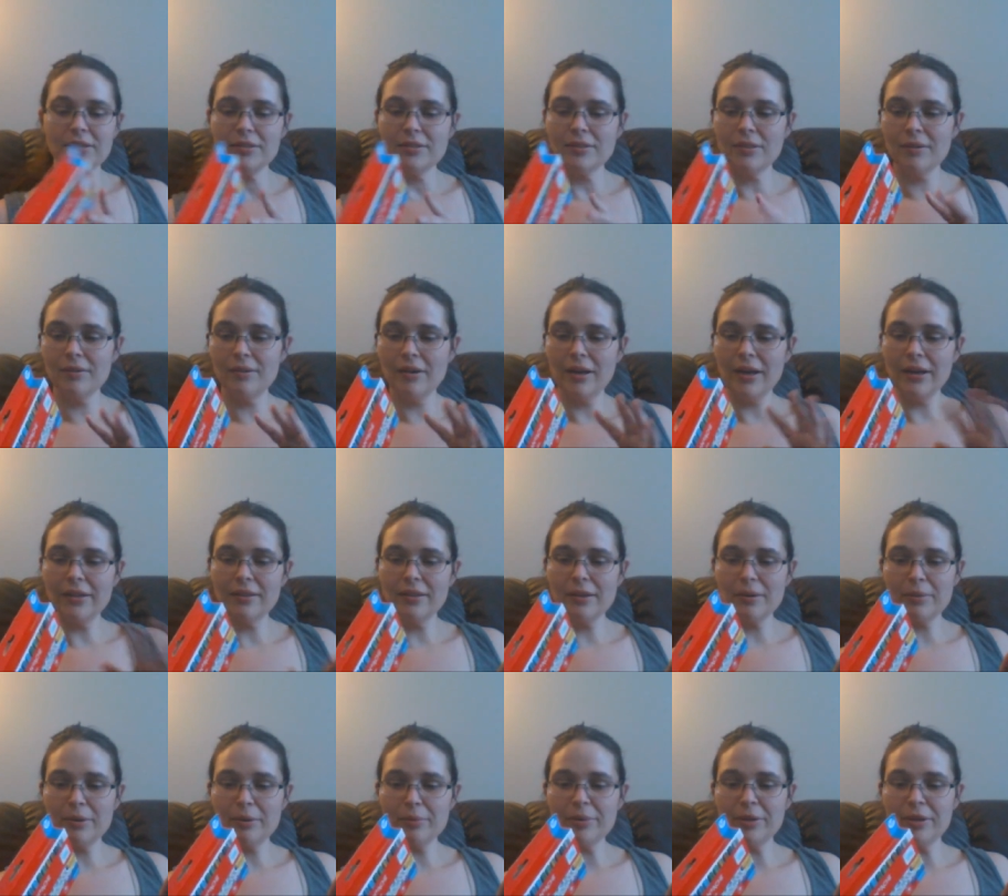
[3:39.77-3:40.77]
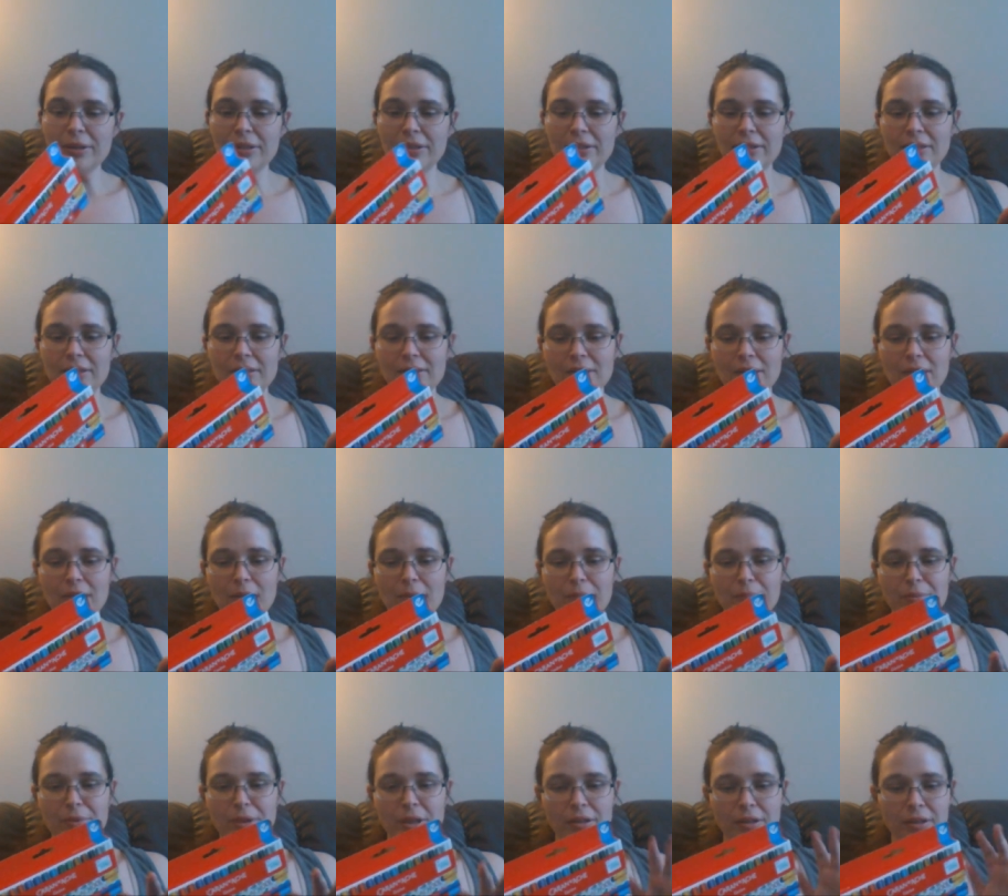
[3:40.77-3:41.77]
So I thought about picking this
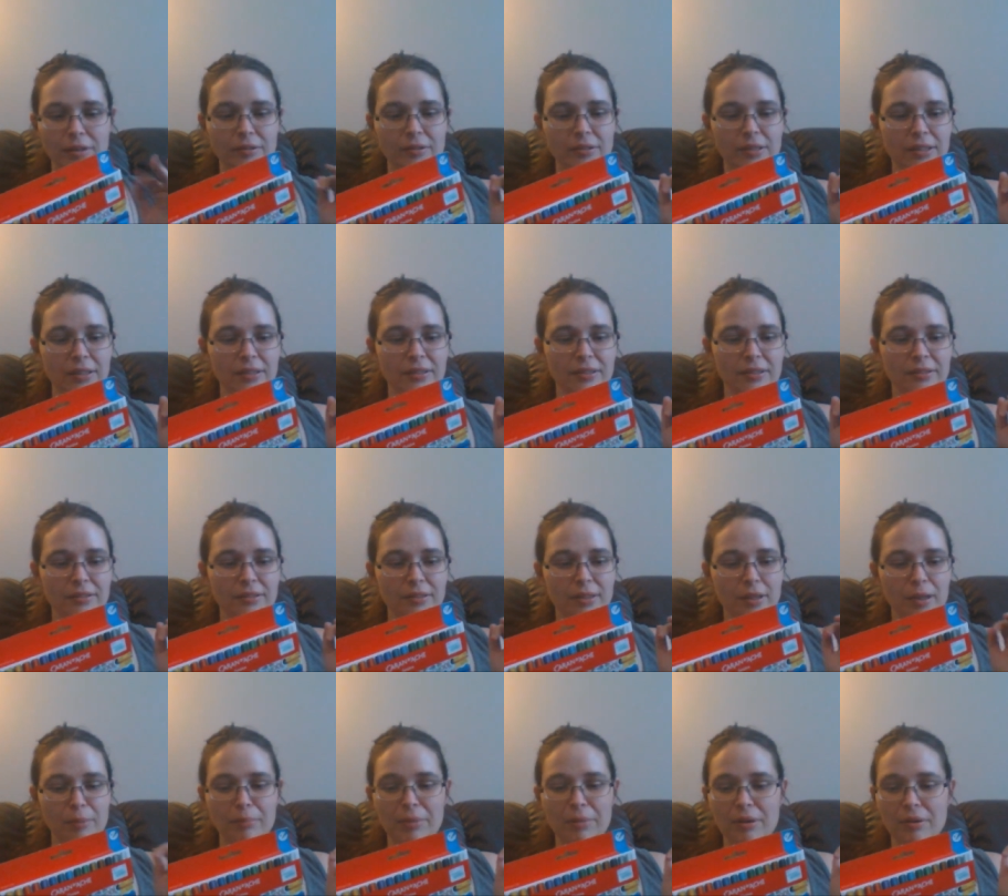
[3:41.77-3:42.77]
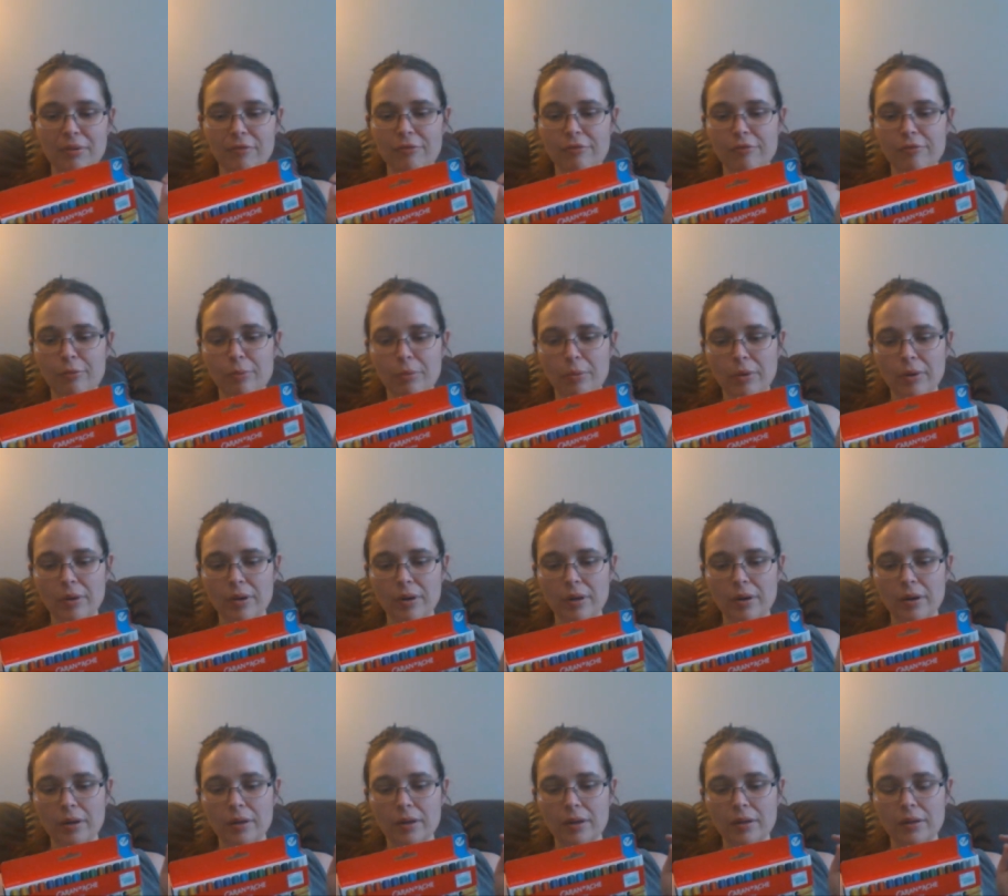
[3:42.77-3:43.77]
up, another set of these up
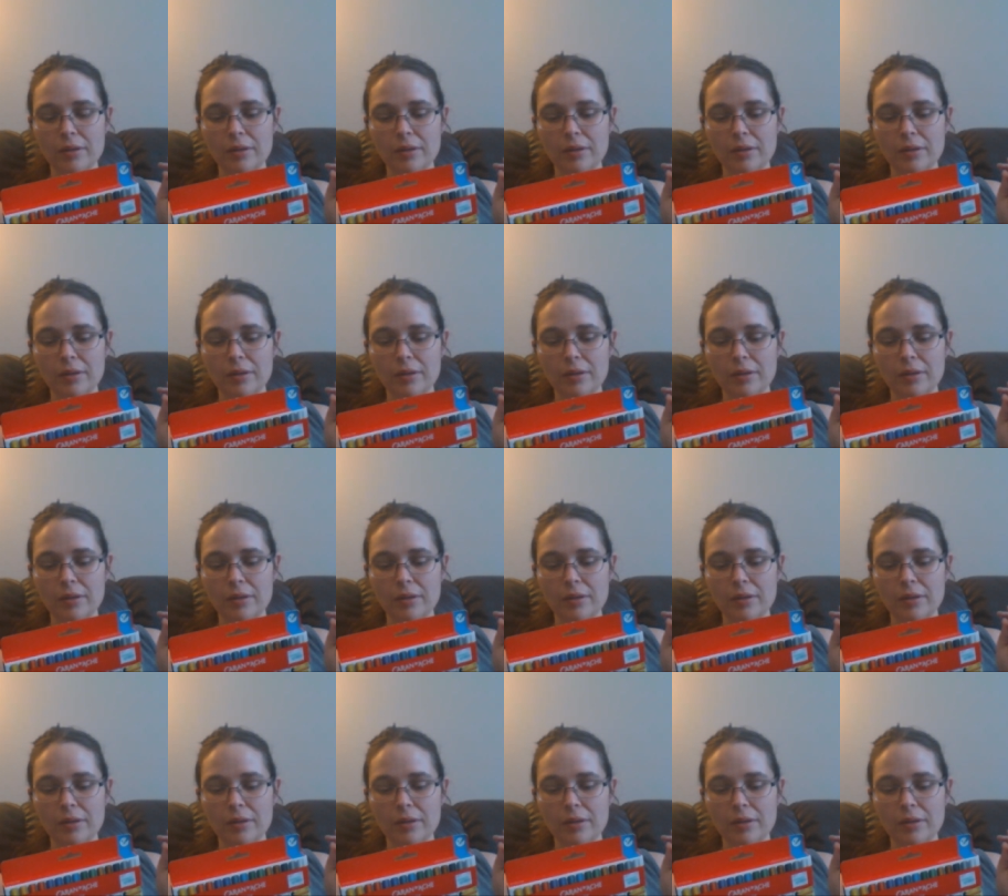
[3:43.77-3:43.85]
for